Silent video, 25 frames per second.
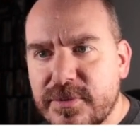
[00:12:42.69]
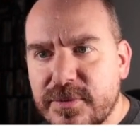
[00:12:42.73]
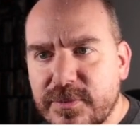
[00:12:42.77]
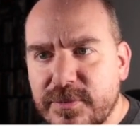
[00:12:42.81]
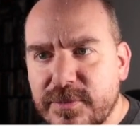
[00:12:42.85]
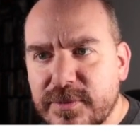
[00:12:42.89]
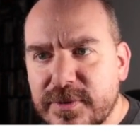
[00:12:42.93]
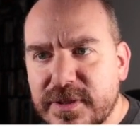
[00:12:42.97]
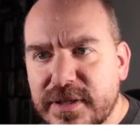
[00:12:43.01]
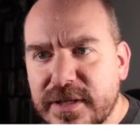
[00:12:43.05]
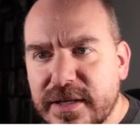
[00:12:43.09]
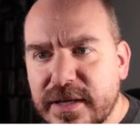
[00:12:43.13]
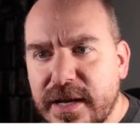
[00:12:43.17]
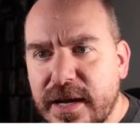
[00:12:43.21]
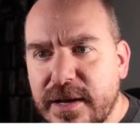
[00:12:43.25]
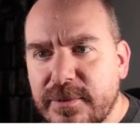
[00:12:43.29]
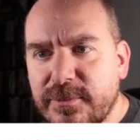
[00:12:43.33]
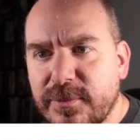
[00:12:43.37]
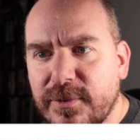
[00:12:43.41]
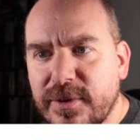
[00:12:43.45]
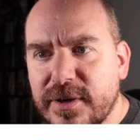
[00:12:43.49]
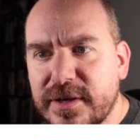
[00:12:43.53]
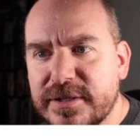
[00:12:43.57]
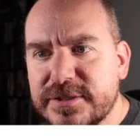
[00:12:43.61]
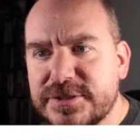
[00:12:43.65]
One thing I
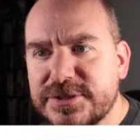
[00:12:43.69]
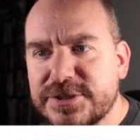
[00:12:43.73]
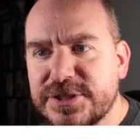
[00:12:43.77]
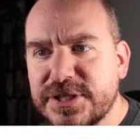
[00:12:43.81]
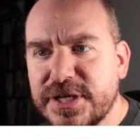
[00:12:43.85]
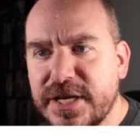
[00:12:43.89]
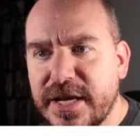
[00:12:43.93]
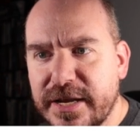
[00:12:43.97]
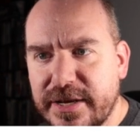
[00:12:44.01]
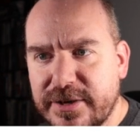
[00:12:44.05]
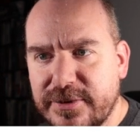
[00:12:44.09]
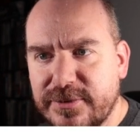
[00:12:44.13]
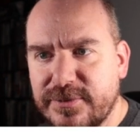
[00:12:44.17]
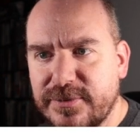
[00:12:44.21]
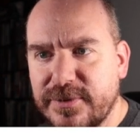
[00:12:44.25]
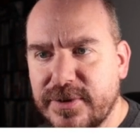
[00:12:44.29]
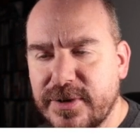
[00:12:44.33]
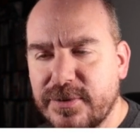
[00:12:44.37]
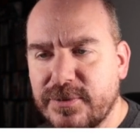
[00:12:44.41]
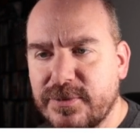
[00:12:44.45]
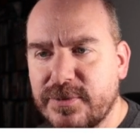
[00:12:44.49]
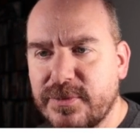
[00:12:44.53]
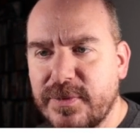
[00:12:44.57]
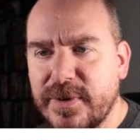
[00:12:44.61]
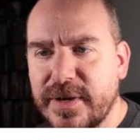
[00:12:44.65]
want to check
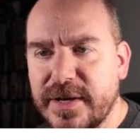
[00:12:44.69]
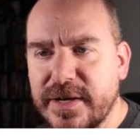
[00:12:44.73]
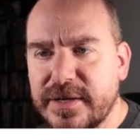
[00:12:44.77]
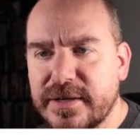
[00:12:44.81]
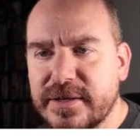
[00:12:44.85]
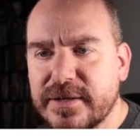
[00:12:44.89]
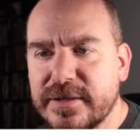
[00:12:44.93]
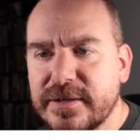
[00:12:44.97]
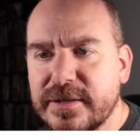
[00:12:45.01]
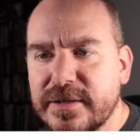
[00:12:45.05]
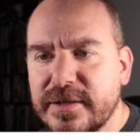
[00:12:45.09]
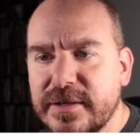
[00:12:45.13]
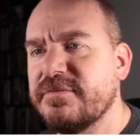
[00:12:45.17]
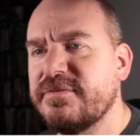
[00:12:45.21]
real quick